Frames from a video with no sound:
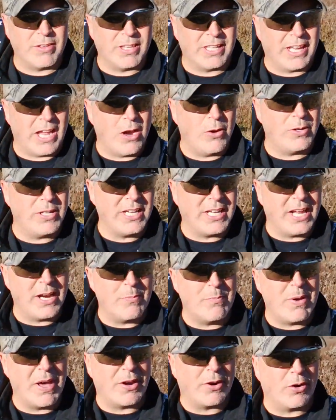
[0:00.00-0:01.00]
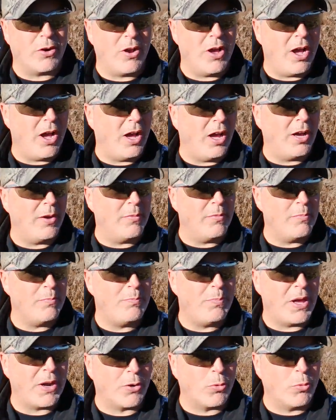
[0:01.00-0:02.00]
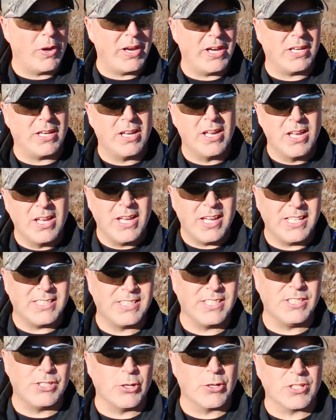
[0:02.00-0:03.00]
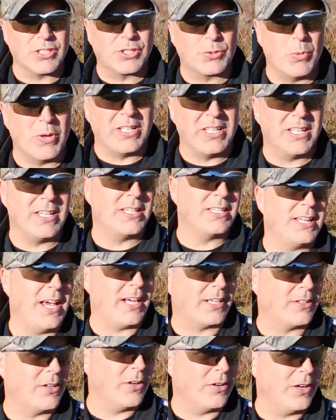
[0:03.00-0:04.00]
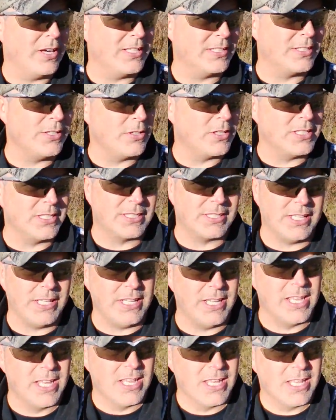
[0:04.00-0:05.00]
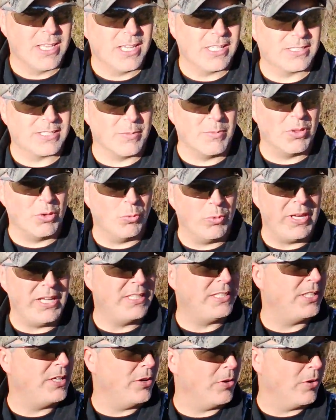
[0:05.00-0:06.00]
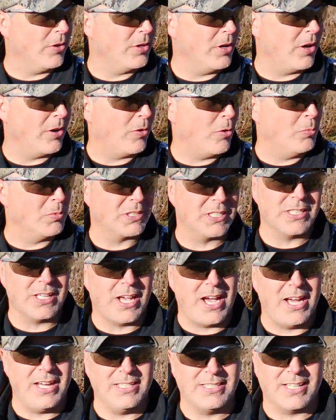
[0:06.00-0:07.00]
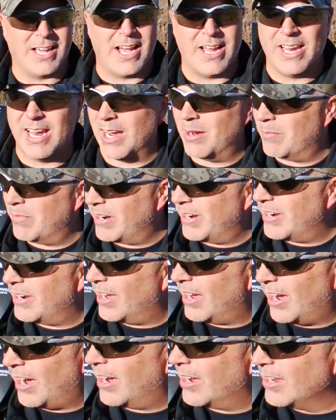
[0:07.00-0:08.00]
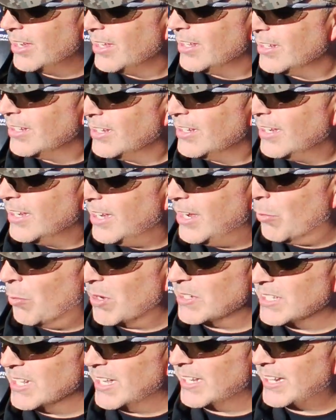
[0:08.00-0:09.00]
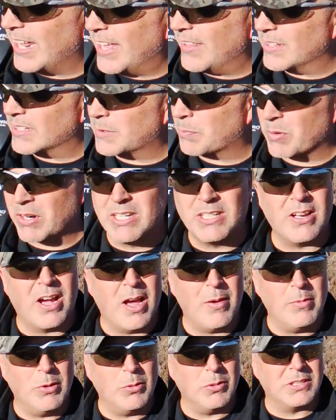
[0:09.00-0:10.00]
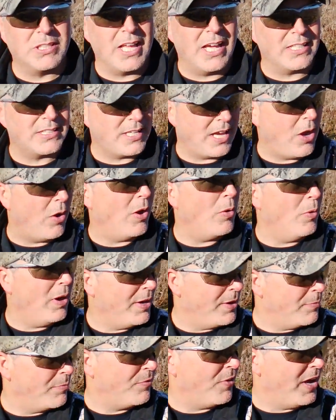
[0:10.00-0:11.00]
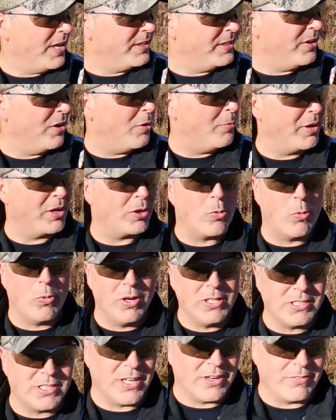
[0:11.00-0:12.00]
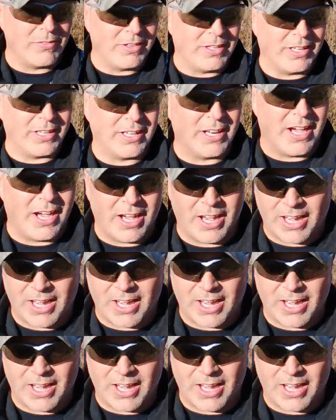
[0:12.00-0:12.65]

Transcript: everything out and you get a better way to, it's easier to swing the detector. As you can see, some of the weeds here are almost as high as I am, and it wasn't like that in the springtime. That's how I wound up finding all my coins and everything.